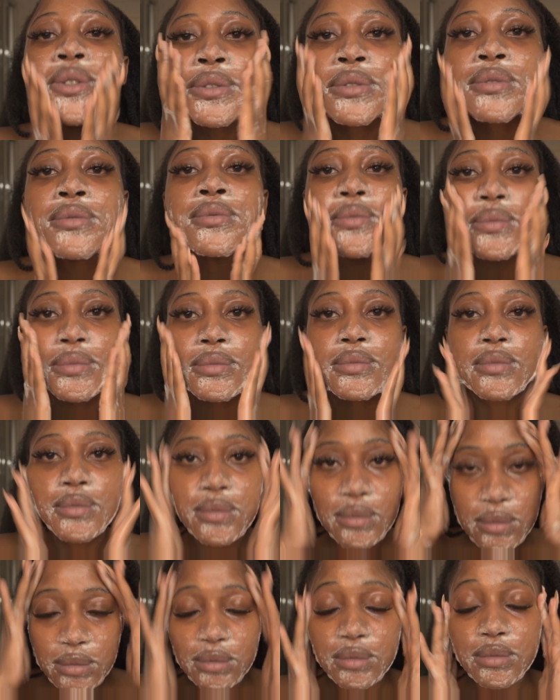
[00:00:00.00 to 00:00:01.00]

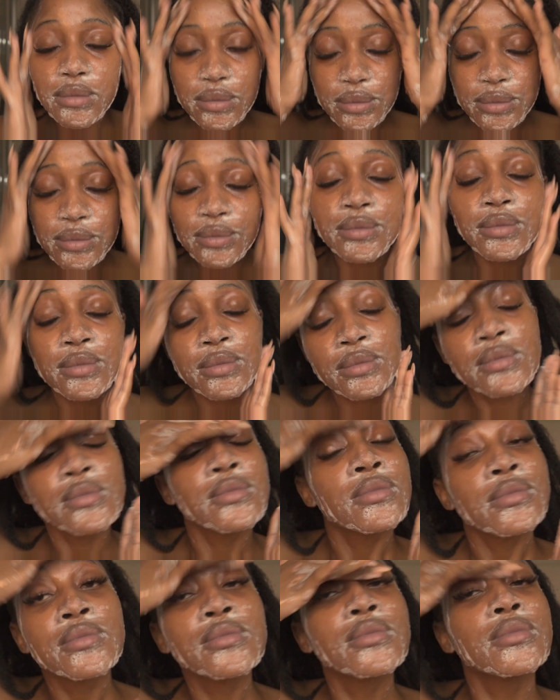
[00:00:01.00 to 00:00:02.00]
ingredient, which helps soothe
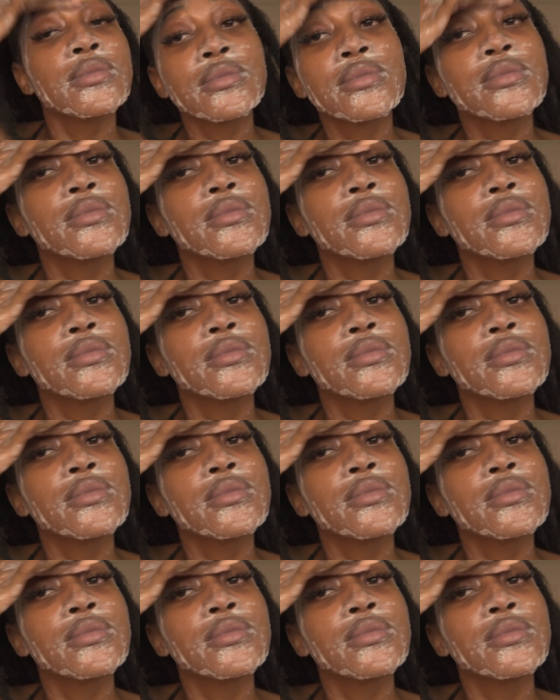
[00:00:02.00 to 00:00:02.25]
and calm the